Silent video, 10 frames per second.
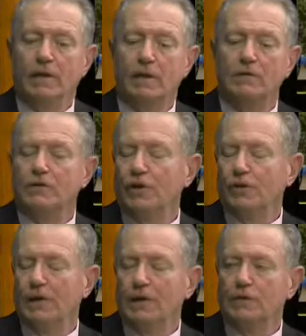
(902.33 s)

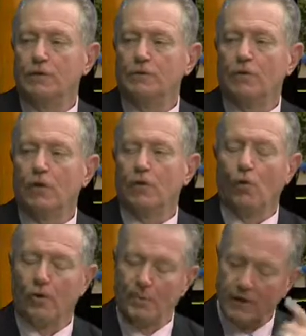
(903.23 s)
Cheryl Hicks, who's our
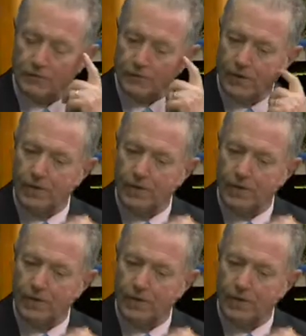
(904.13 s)
court administrator.